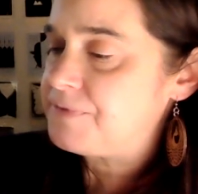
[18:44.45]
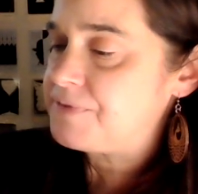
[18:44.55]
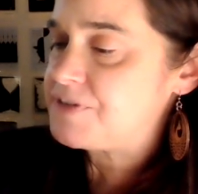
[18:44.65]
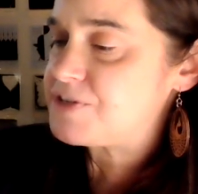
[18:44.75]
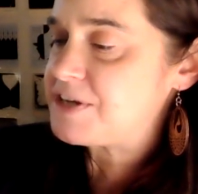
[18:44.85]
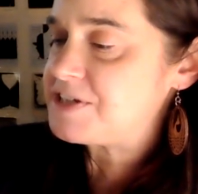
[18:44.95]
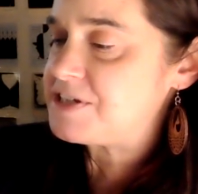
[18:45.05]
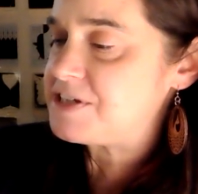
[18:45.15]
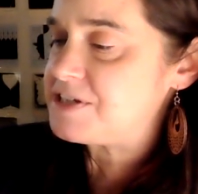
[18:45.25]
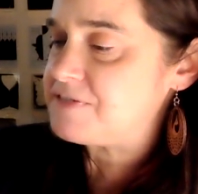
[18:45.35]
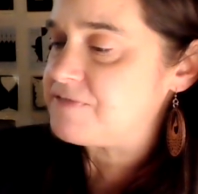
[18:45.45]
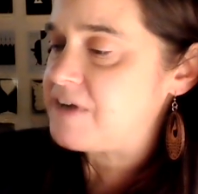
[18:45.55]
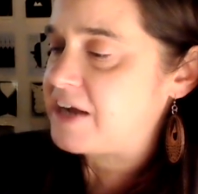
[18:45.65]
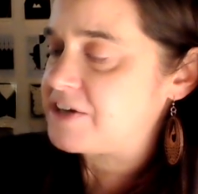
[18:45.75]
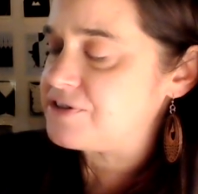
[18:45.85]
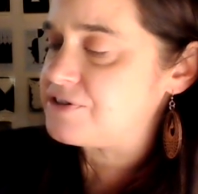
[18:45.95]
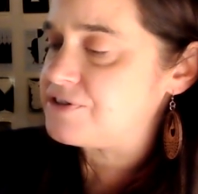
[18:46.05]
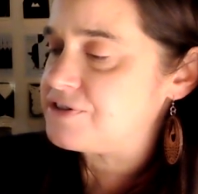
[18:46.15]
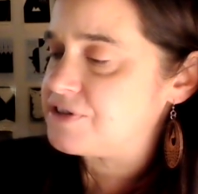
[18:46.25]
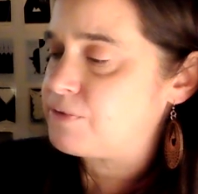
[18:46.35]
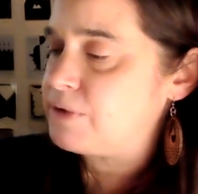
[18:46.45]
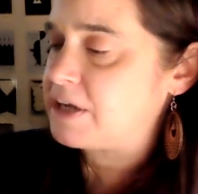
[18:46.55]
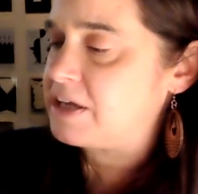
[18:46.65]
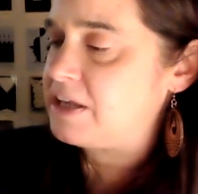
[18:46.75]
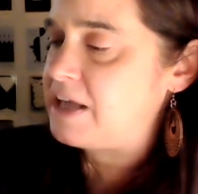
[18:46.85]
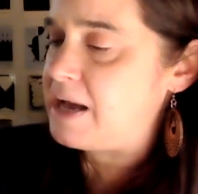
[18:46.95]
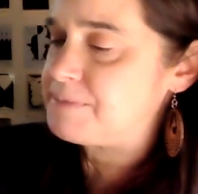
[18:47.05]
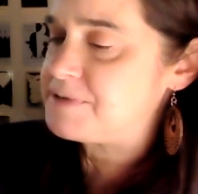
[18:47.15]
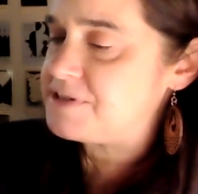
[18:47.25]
the stresses and fractures, the quick collapse,